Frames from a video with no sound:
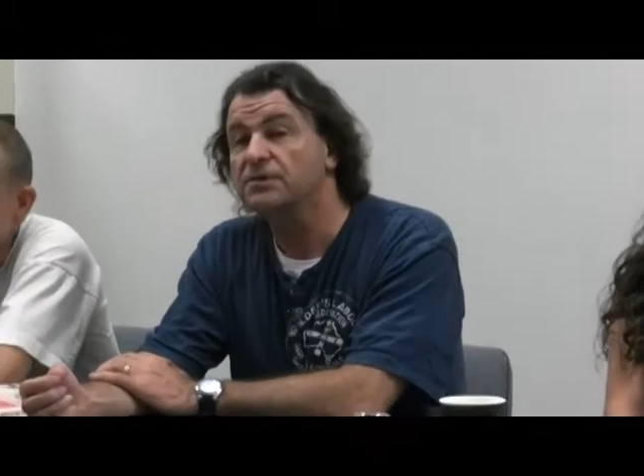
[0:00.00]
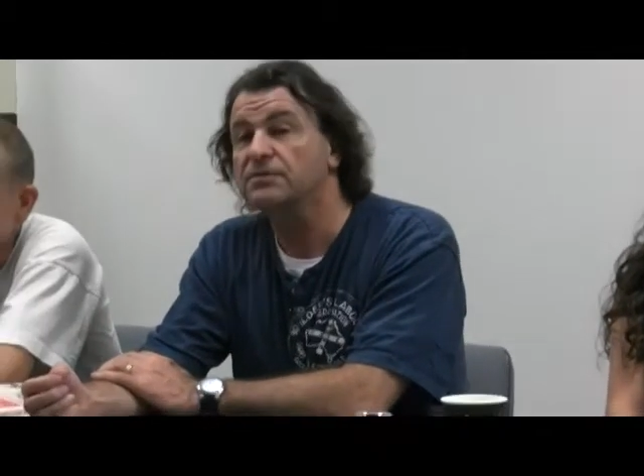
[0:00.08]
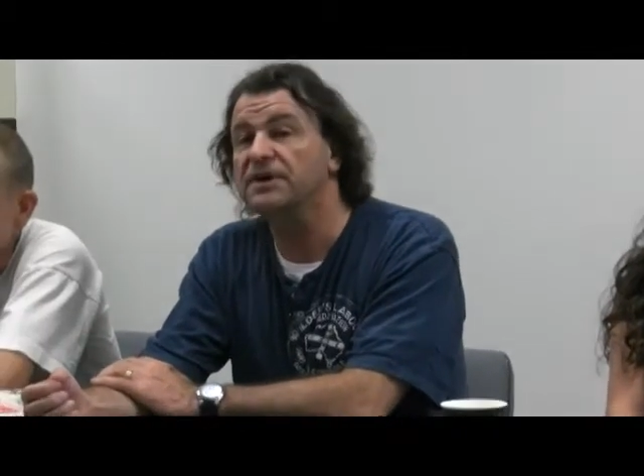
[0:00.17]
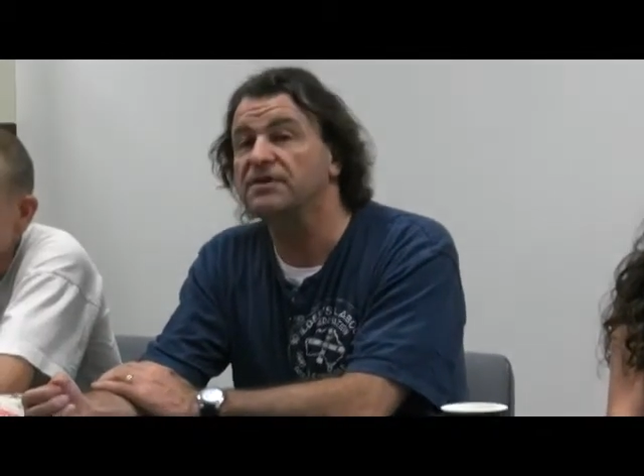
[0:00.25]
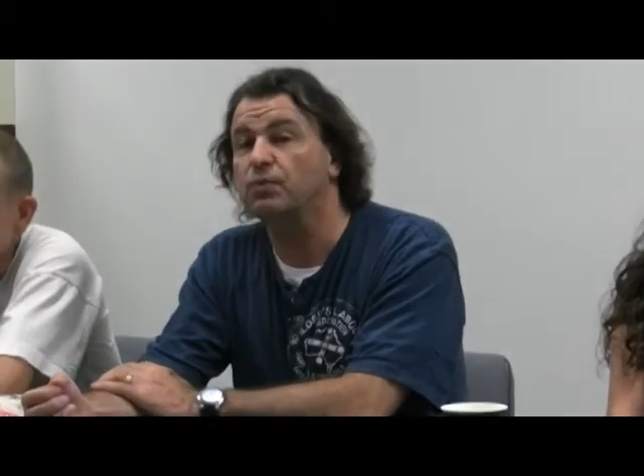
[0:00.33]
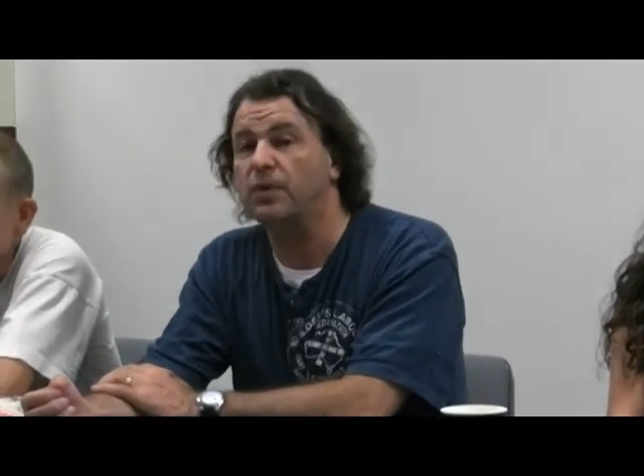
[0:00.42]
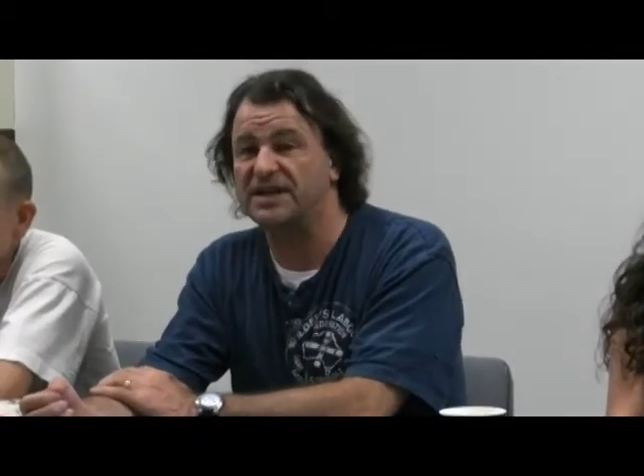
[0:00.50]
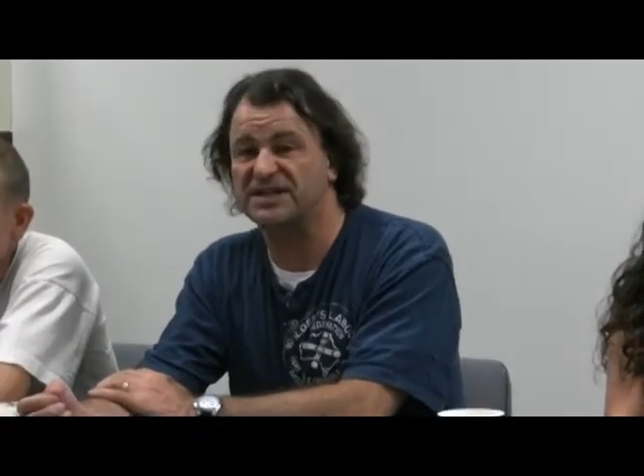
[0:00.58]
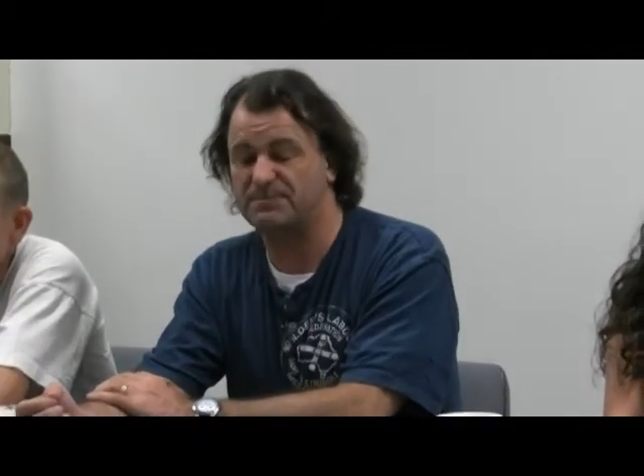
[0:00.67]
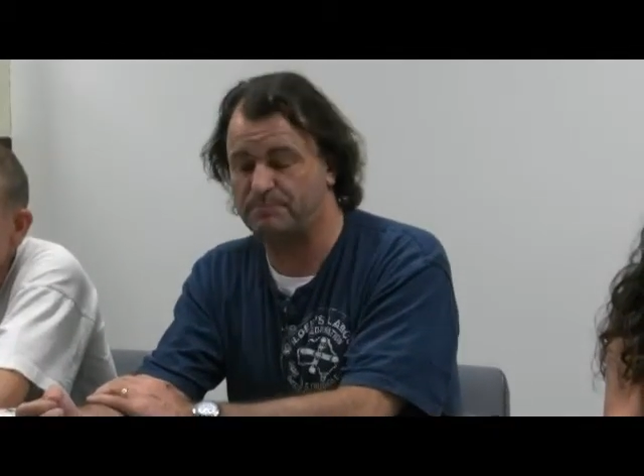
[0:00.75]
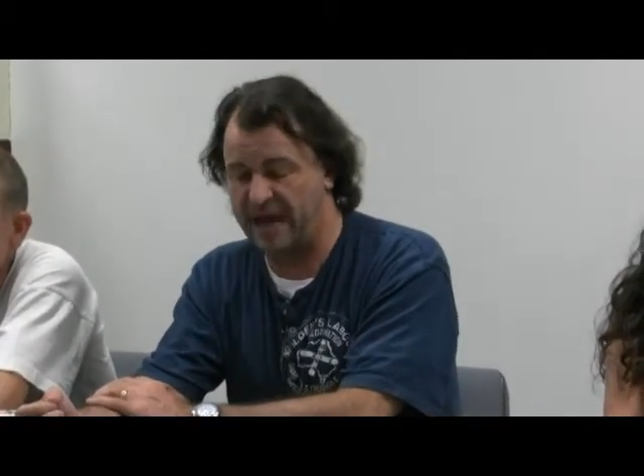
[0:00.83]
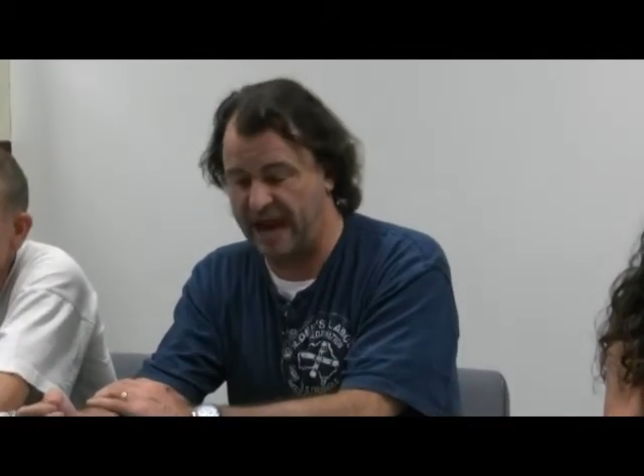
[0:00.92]
with
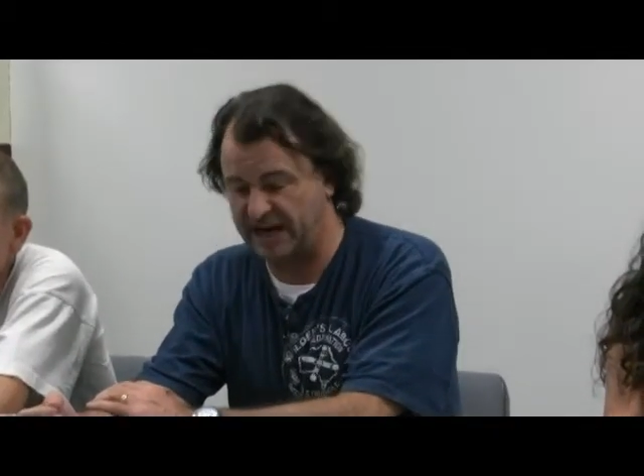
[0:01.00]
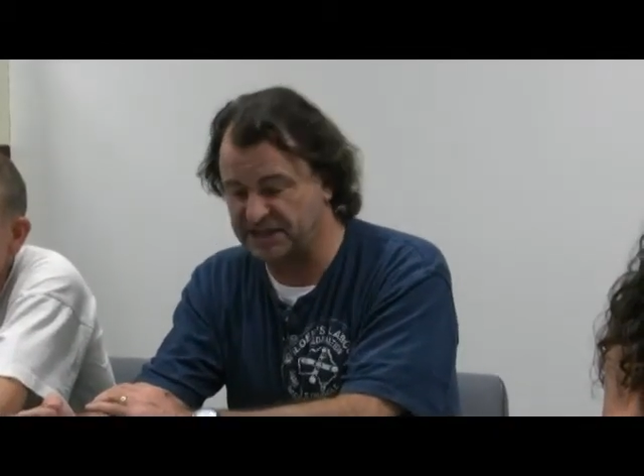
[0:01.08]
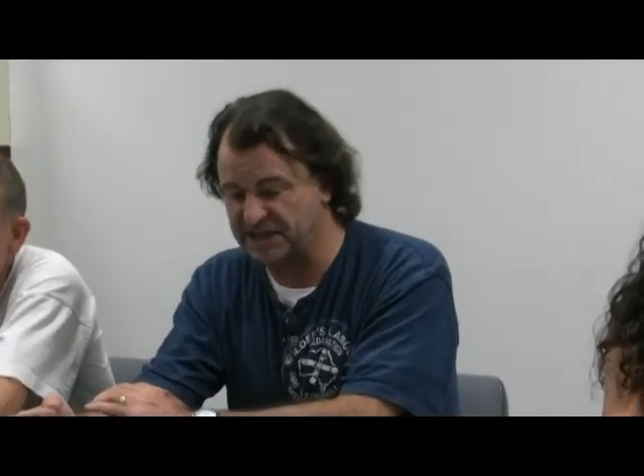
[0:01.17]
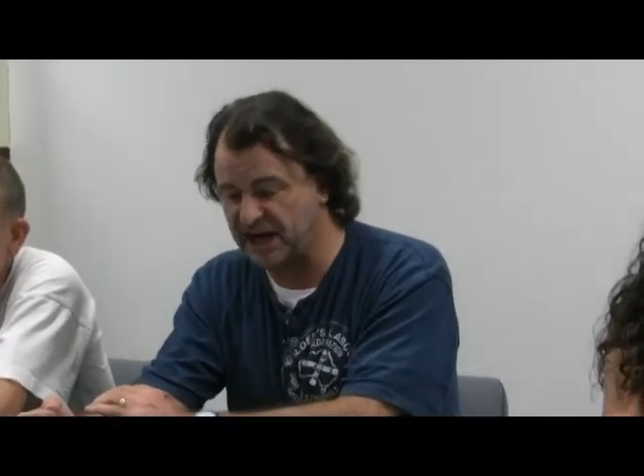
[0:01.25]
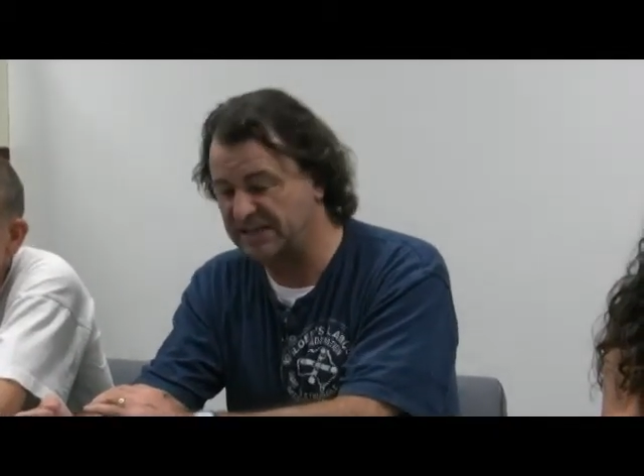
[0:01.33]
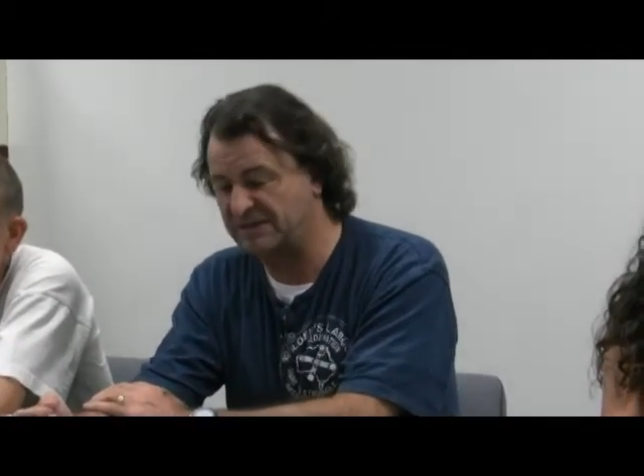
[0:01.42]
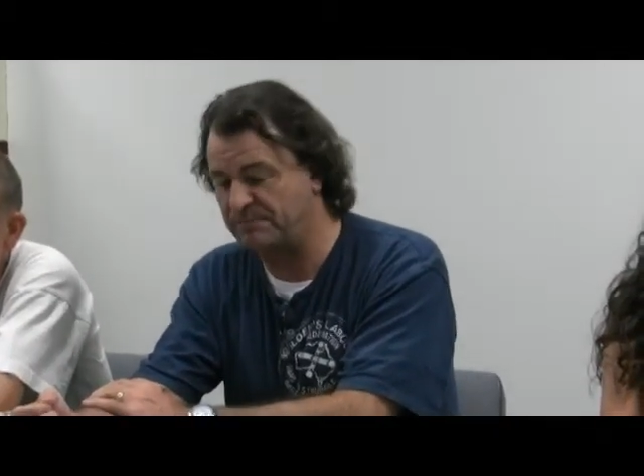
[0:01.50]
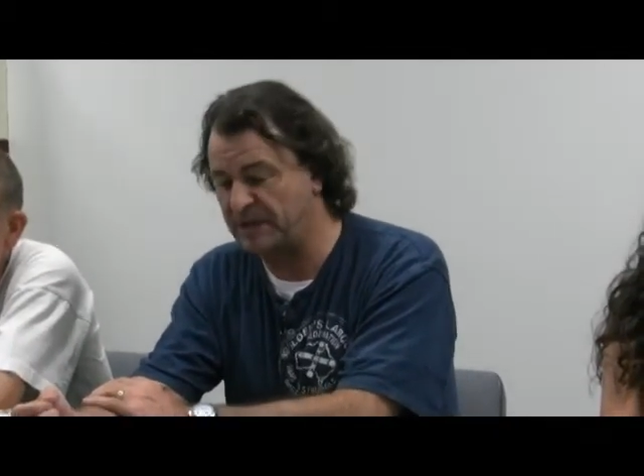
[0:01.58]
Westpac just